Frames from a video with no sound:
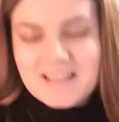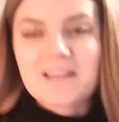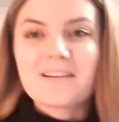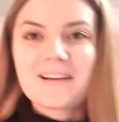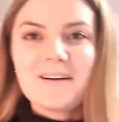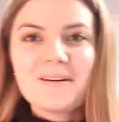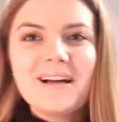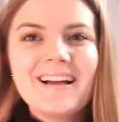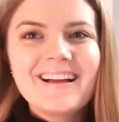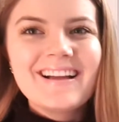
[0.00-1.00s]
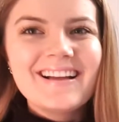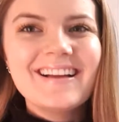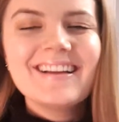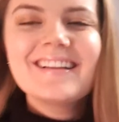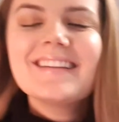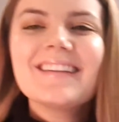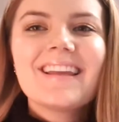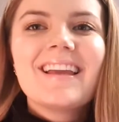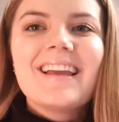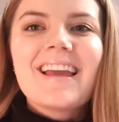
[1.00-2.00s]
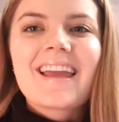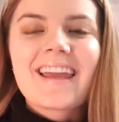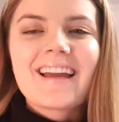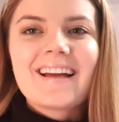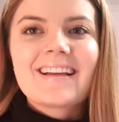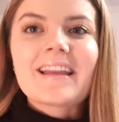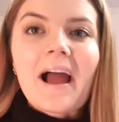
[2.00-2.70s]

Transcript: There we go. And